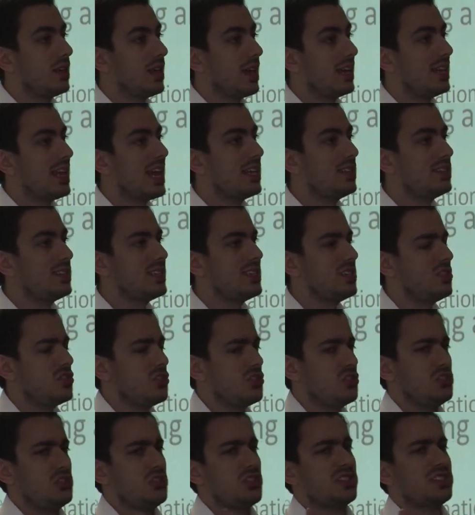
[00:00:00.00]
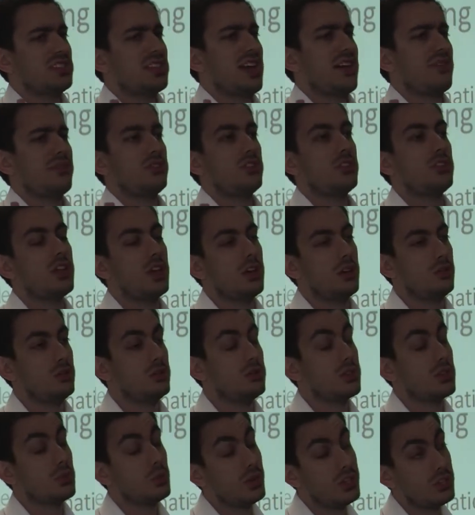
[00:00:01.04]
And head teachers just have to know.
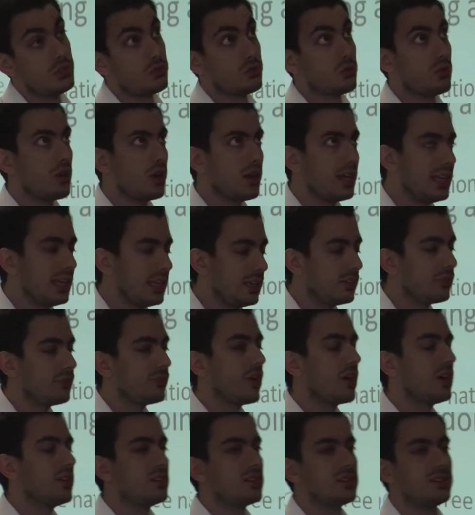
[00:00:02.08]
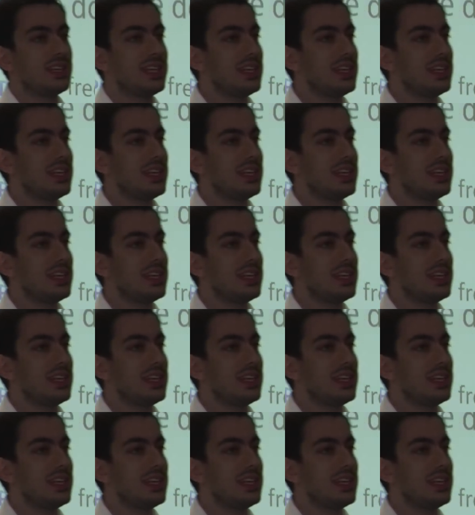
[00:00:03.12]
So we're trying to fight,